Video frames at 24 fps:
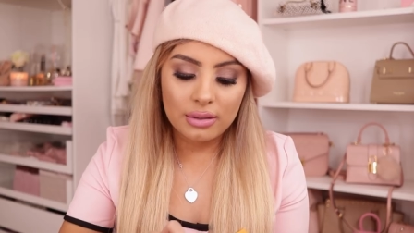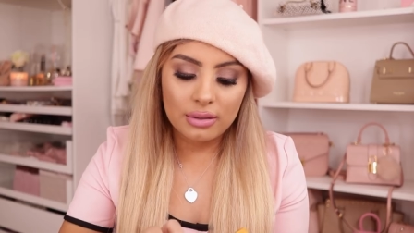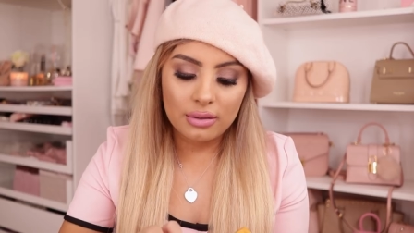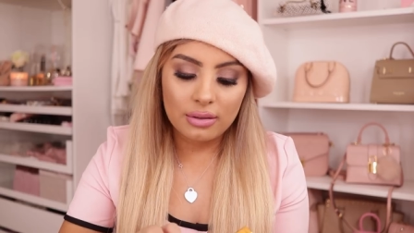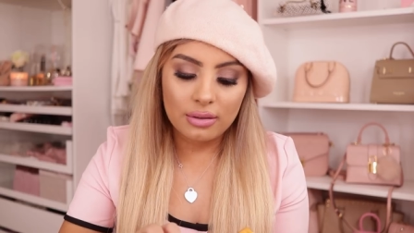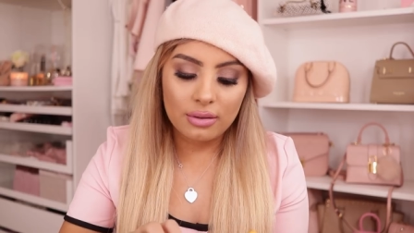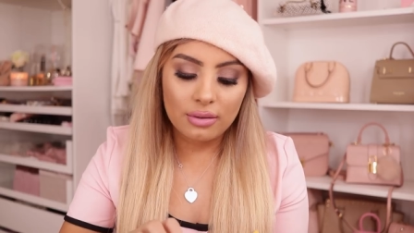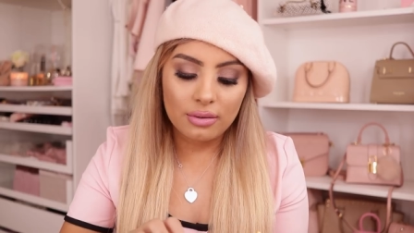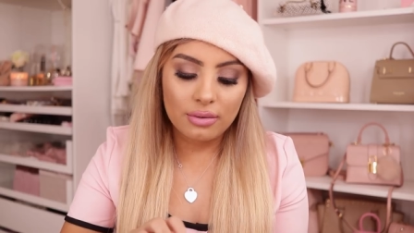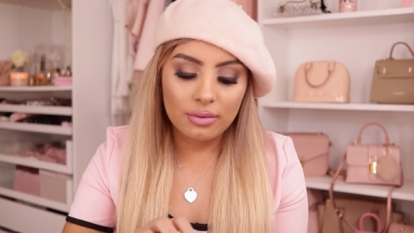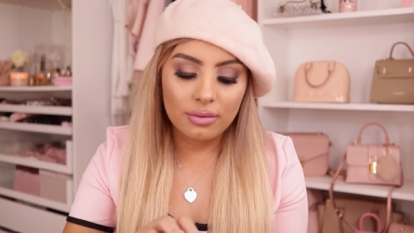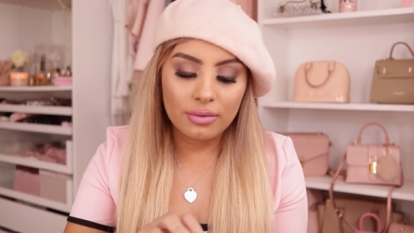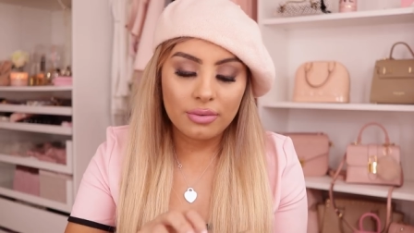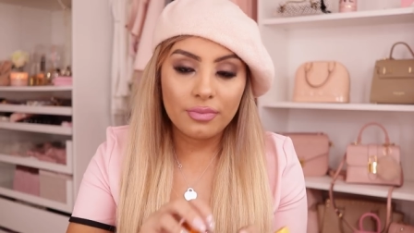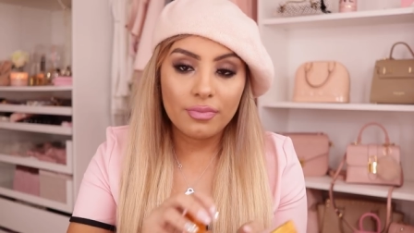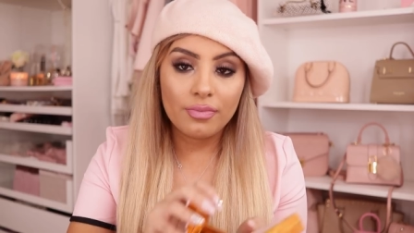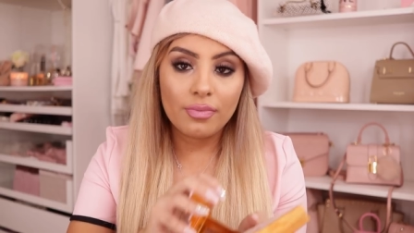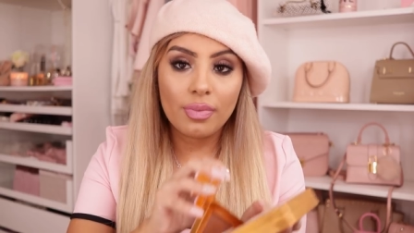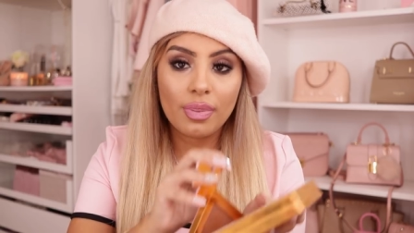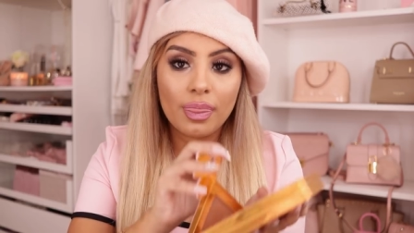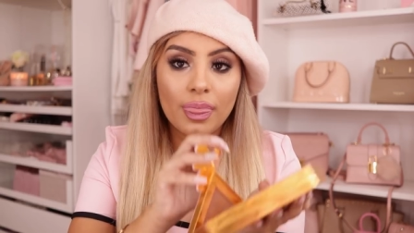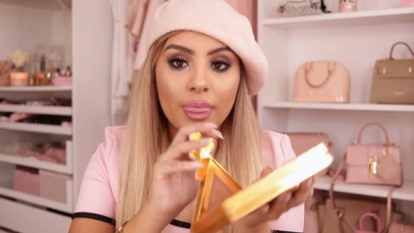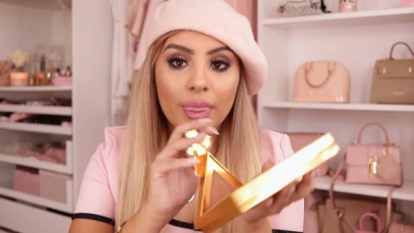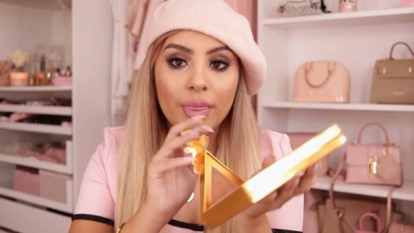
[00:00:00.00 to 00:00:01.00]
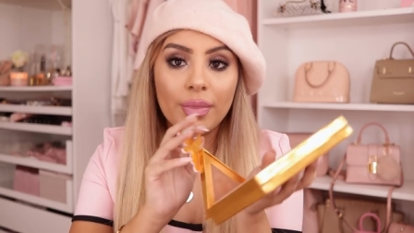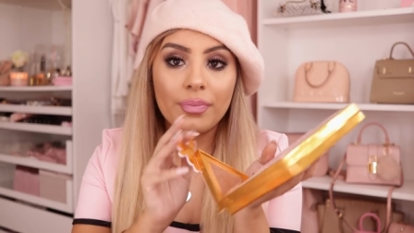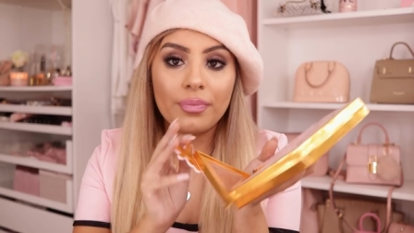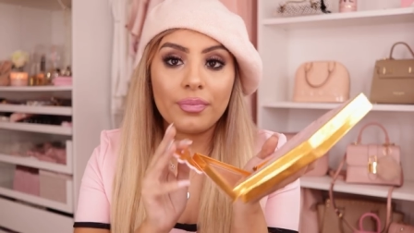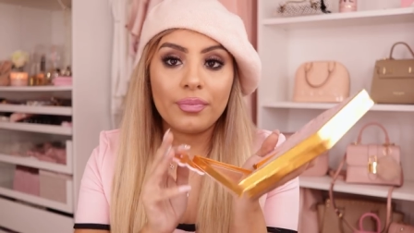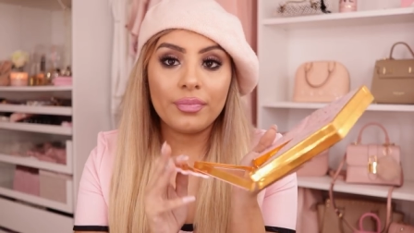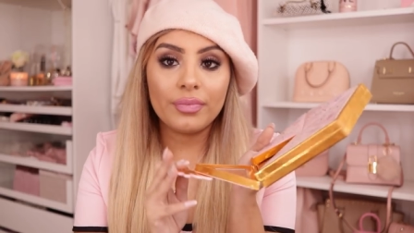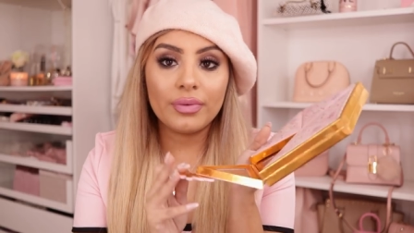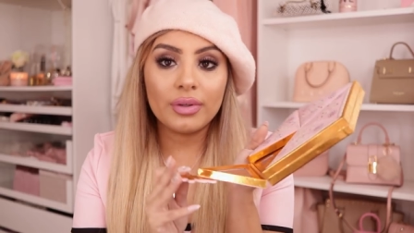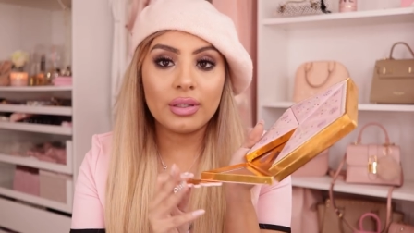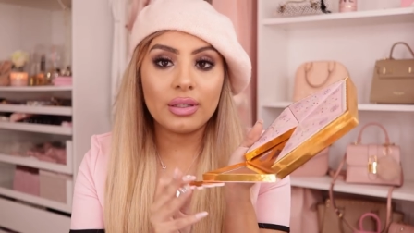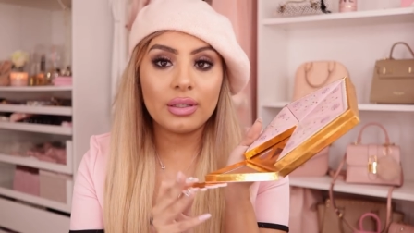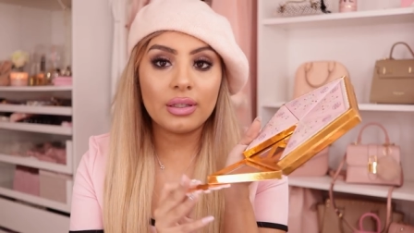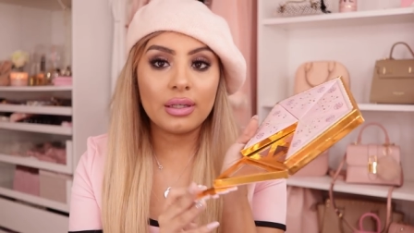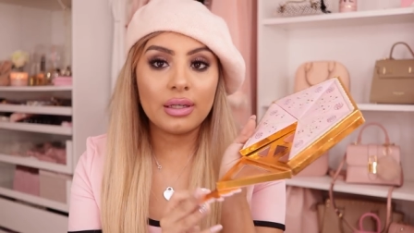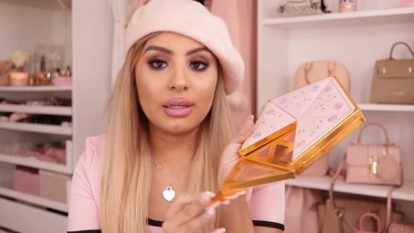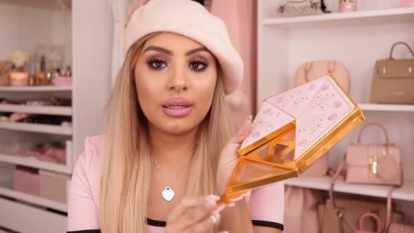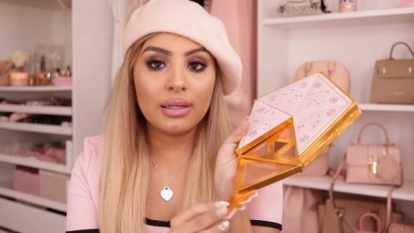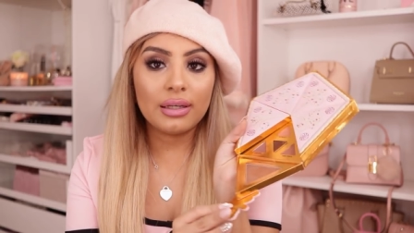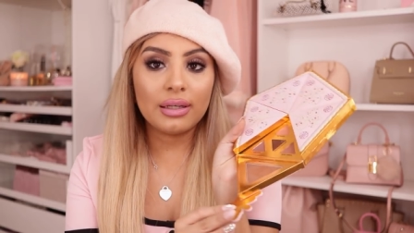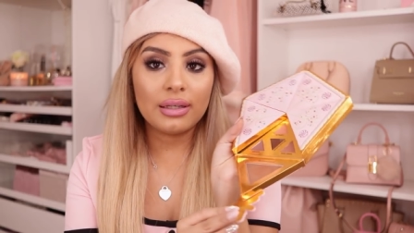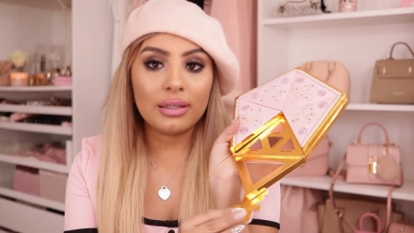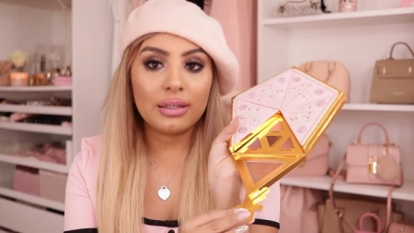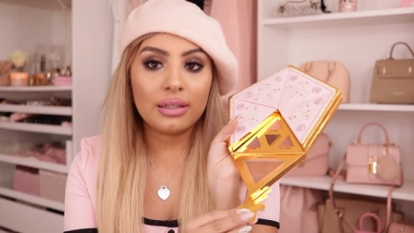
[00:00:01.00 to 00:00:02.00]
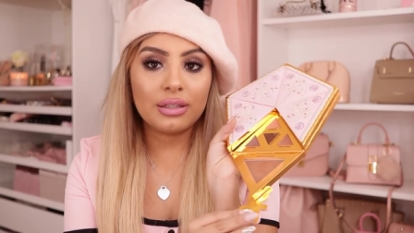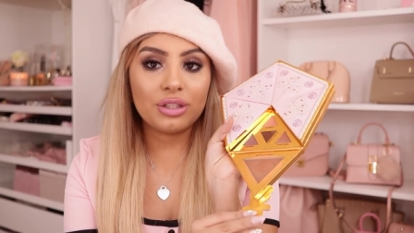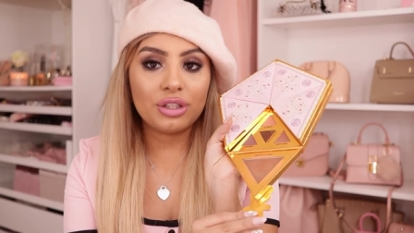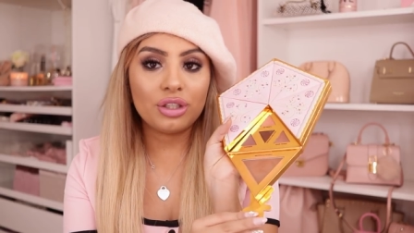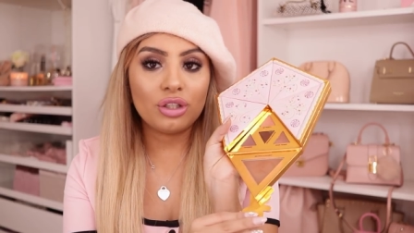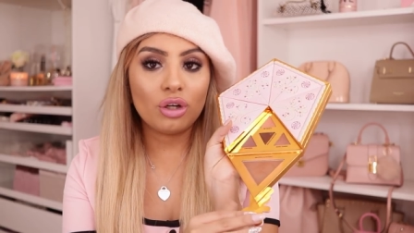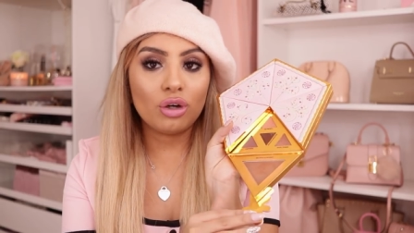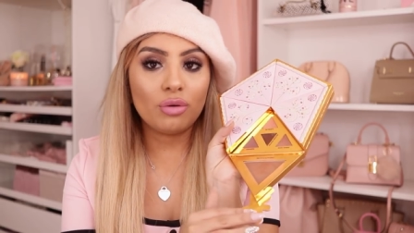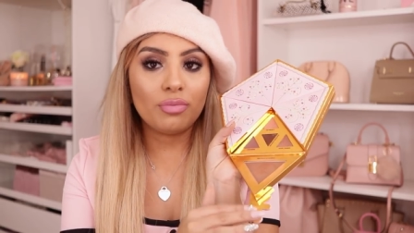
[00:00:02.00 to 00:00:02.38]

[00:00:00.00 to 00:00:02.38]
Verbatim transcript: So she